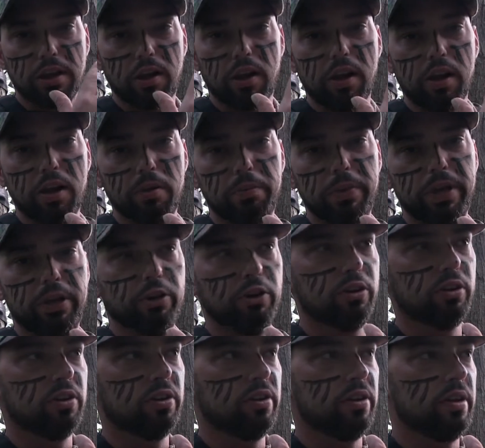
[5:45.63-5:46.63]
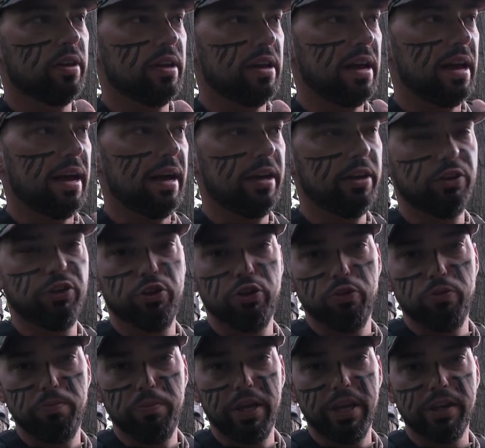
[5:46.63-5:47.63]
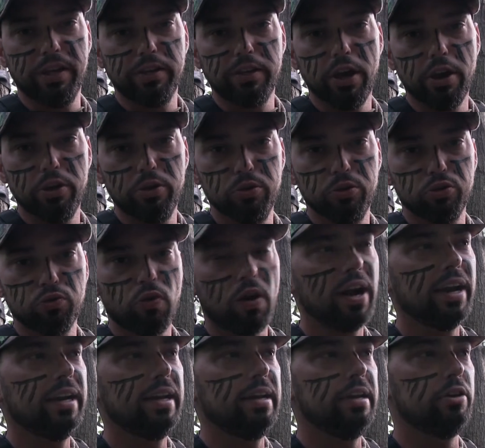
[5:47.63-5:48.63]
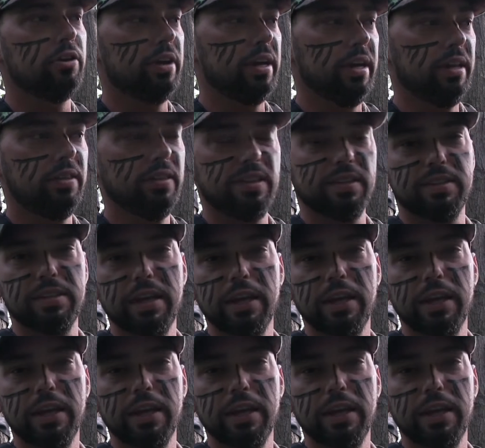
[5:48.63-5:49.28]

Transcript: I got up here, I had two big does right here in this